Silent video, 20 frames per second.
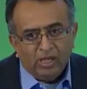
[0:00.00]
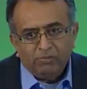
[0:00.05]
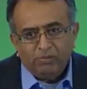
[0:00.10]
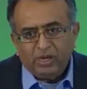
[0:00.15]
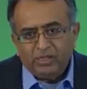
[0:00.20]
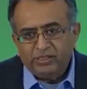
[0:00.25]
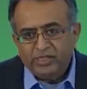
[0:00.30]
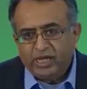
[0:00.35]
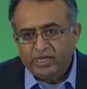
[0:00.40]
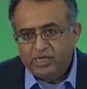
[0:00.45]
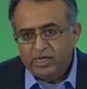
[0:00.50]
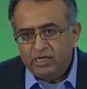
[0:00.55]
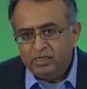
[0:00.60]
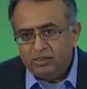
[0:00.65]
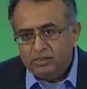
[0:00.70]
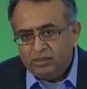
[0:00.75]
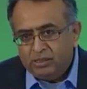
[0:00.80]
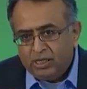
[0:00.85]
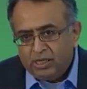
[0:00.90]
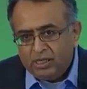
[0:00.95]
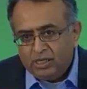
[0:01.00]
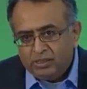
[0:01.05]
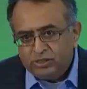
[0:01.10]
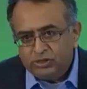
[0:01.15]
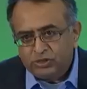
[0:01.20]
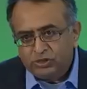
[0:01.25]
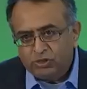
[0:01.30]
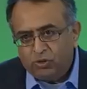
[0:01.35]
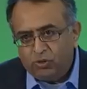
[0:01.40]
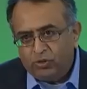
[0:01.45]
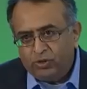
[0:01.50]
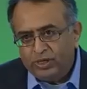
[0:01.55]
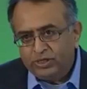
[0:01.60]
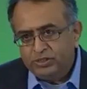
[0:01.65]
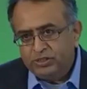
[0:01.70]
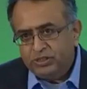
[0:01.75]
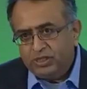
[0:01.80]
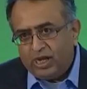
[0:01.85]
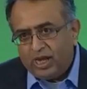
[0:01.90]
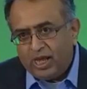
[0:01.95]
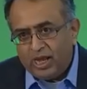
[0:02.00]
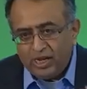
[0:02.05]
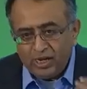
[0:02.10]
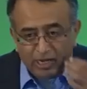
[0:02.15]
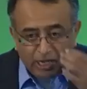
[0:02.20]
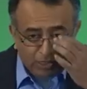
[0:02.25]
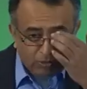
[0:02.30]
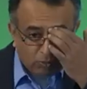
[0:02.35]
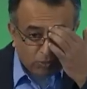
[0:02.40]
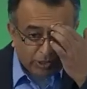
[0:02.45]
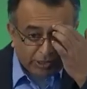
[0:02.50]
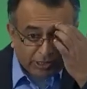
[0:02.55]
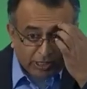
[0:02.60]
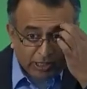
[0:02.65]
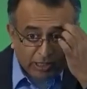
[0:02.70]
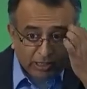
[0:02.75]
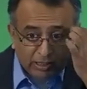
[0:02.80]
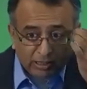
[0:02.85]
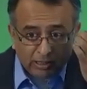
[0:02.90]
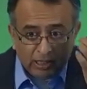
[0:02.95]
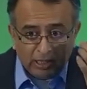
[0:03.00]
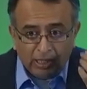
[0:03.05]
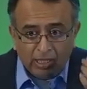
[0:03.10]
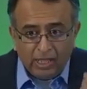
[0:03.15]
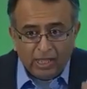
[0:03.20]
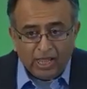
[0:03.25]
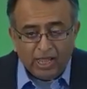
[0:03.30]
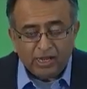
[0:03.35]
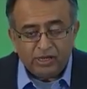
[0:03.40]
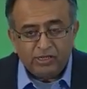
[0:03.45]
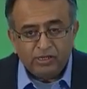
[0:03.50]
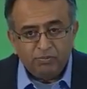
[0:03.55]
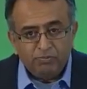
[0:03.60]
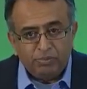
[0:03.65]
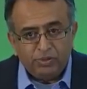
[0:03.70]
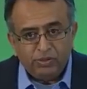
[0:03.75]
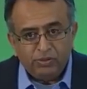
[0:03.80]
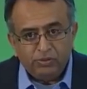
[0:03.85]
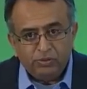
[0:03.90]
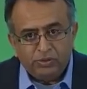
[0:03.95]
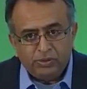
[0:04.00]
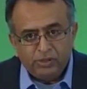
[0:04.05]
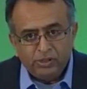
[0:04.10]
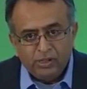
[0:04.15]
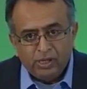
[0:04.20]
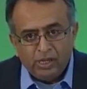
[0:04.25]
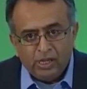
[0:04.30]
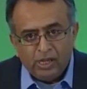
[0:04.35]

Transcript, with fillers: By taking storage and networking and compute